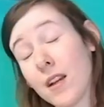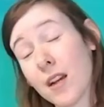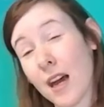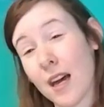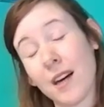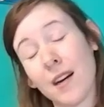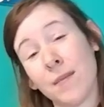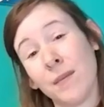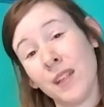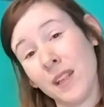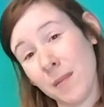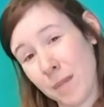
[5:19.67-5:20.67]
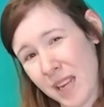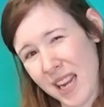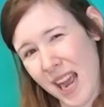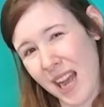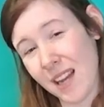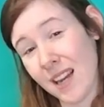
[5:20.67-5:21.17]
Um, but
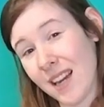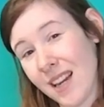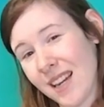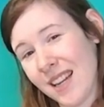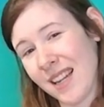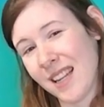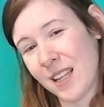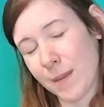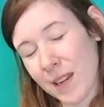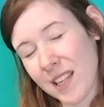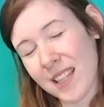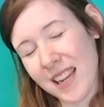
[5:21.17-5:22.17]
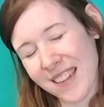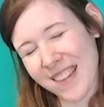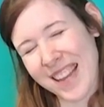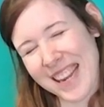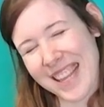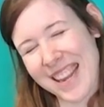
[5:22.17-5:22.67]
yeah, as much as I don't
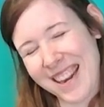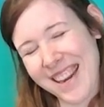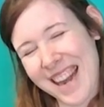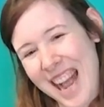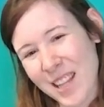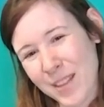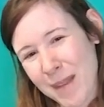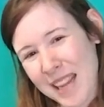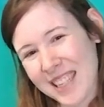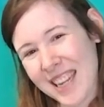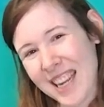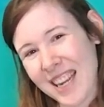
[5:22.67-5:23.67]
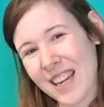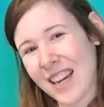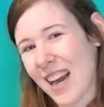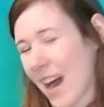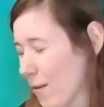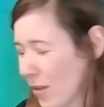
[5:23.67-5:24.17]
like the art as much,
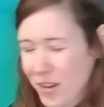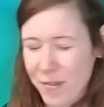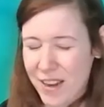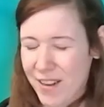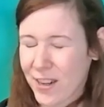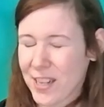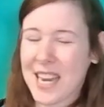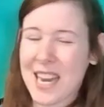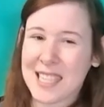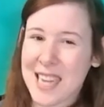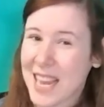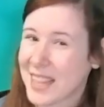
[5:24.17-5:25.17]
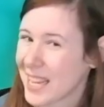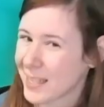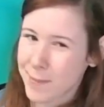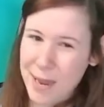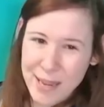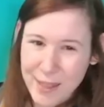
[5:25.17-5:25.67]
I will do whatever it takes to add that to
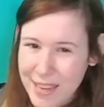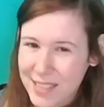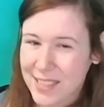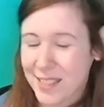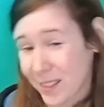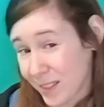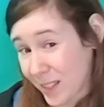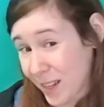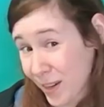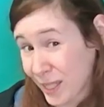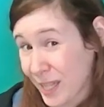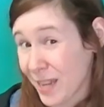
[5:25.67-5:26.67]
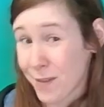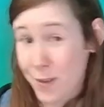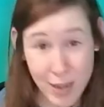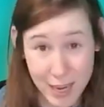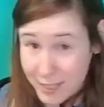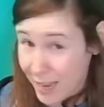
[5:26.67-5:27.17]
my collection. So seriously, if you
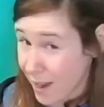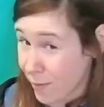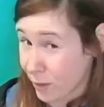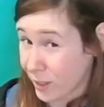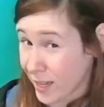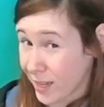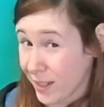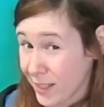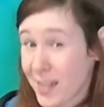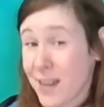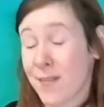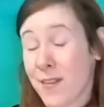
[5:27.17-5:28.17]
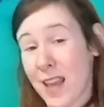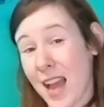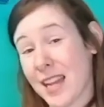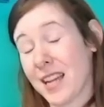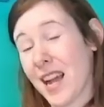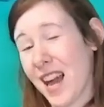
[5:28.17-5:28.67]
guys ever see a listing for
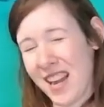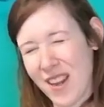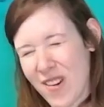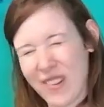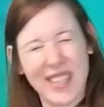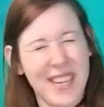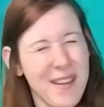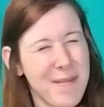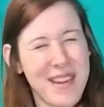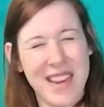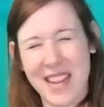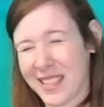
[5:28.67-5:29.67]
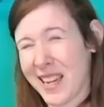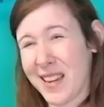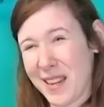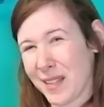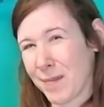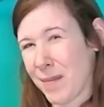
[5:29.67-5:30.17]
that, I know it's going to be, it's going
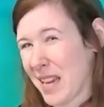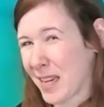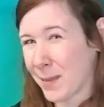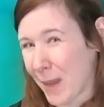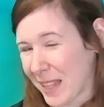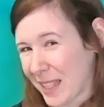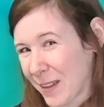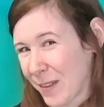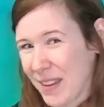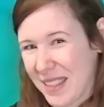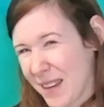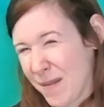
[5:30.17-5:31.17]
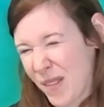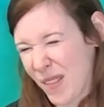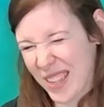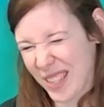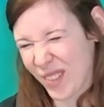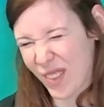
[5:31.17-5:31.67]
to be expensive. It's going to be
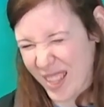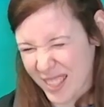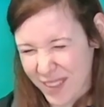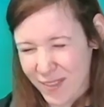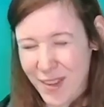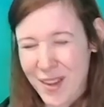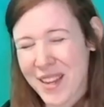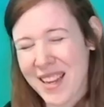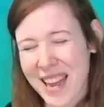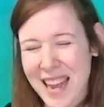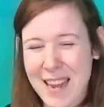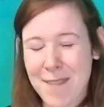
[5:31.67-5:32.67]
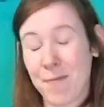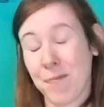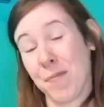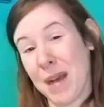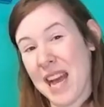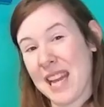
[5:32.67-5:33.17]
real expensive. Um,
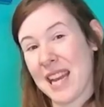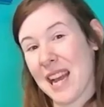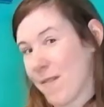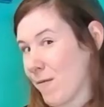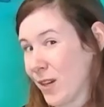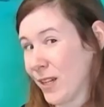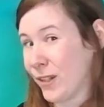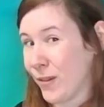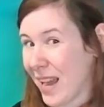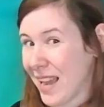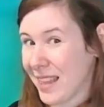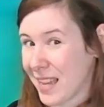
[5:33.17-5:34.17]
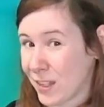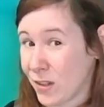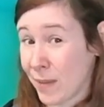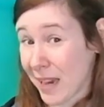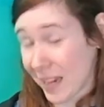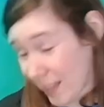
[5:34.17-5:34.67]
but I want to add that to
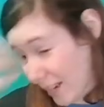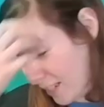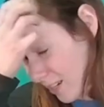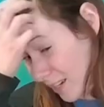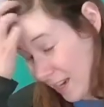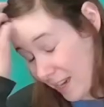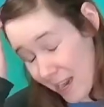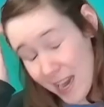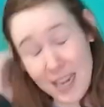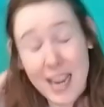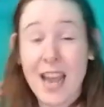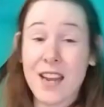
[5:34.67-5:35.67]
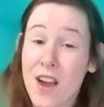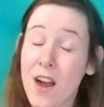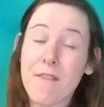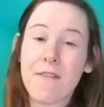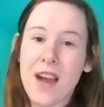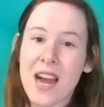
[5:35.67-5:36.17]
my collection, and I
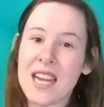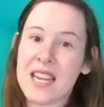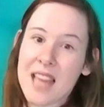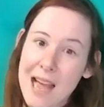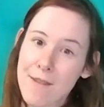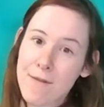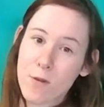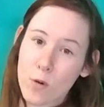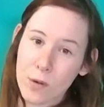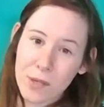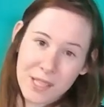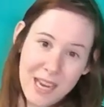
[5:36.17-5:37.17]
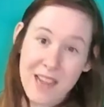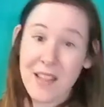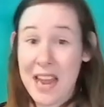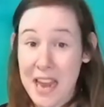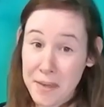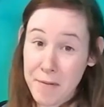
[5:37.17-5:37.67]
cannot find that for sale
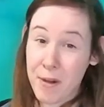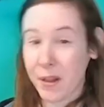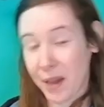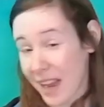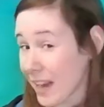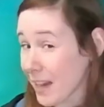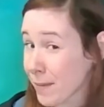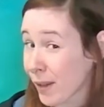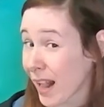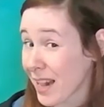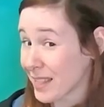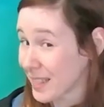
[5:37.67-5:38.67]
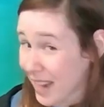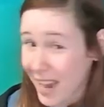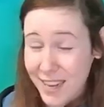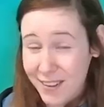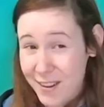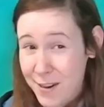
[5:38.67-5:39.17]
anywhere at any price. I
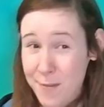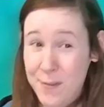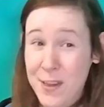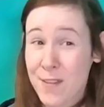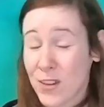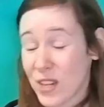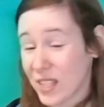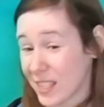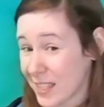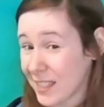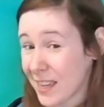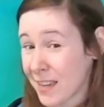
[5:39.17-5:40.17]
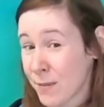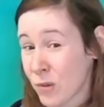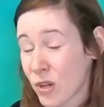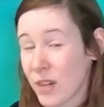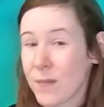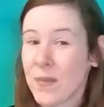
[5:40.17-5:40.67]
don't know if it even exists
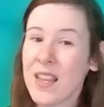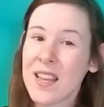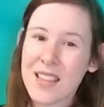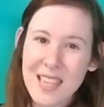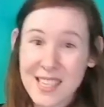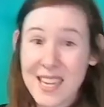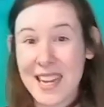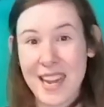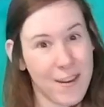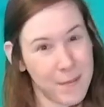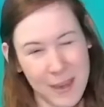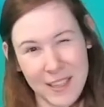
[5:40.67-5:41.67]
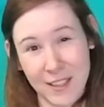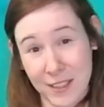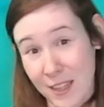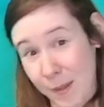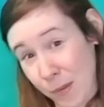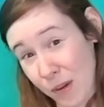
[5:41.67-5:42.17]
anymore. That's like Karen Puzzle's
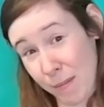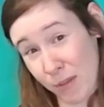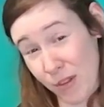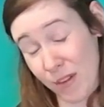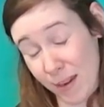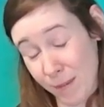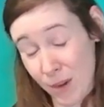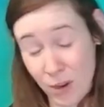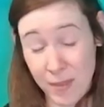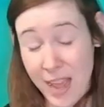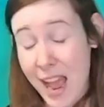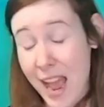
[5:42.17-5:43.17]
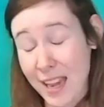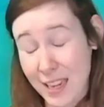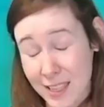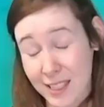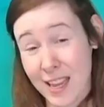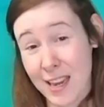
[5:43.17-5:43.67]
Little Boy Blue Come Home. That
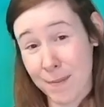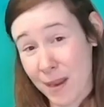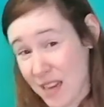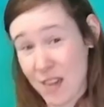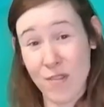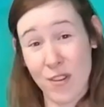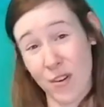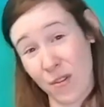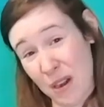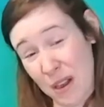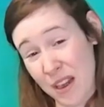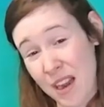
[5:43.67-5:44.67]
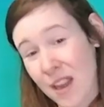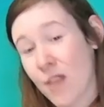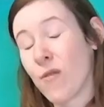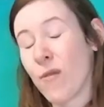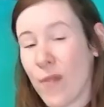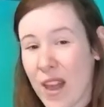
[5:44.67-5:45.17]
is like my unicorn
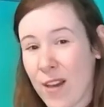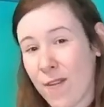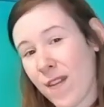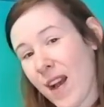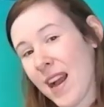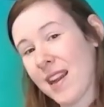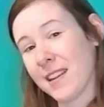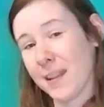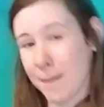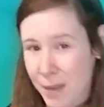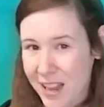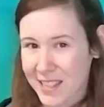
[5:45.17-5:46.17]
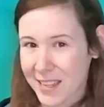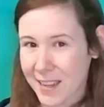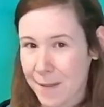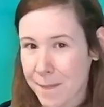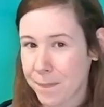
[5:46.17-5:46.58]
rare find puzzle.